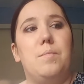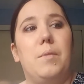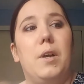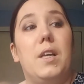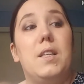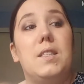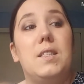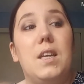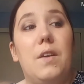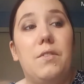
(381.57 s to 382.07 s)
But
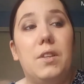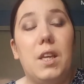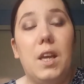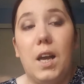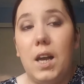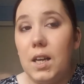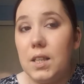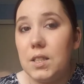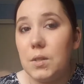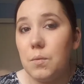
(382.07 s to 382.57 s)
it's definitely a
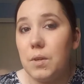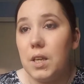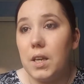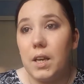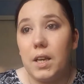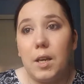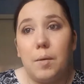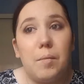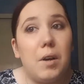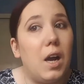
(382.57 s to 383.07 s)
handy wee
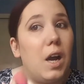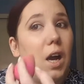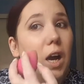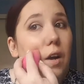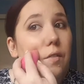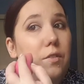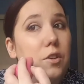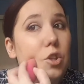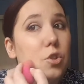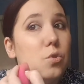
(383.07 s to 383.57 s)
item to
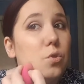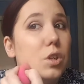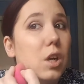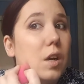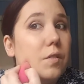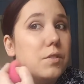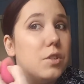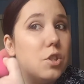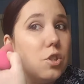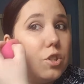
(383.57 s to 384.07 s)
have. You don't
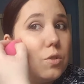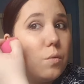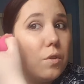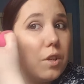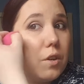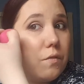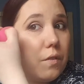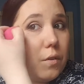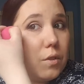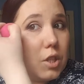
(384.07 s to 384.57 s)
have to use it with
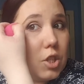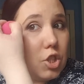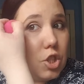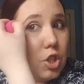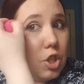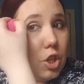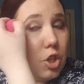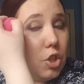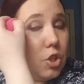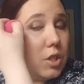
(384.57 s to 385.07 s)
your foundation.
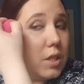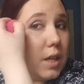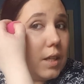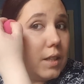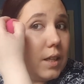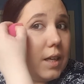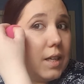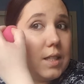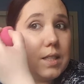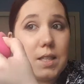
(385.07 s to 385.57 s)
You can use it at
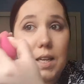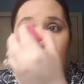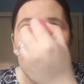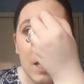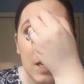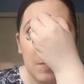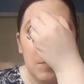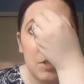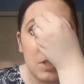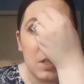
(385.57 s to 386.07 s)
night
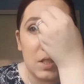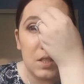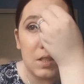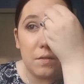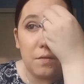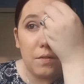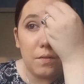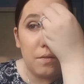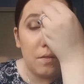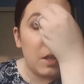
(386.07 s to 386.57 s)
time, just as
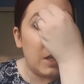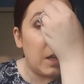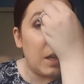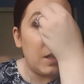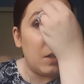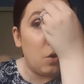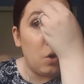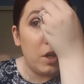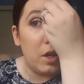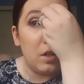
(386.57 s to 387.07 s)
like an
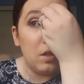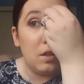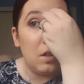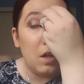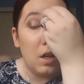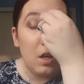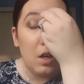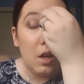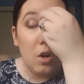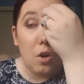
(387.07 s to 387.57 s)
oil,
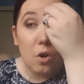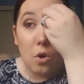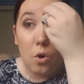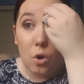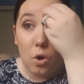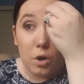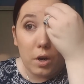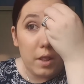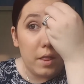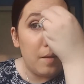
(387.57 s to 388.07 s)

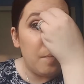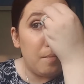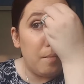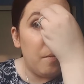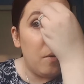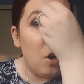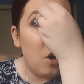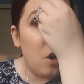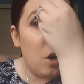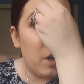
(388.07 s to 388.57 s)
or in the
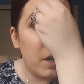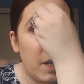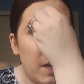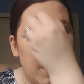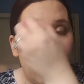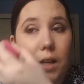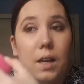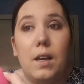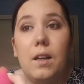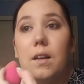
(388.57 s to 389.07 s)

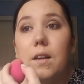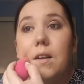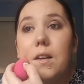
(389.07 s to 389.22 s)
morning.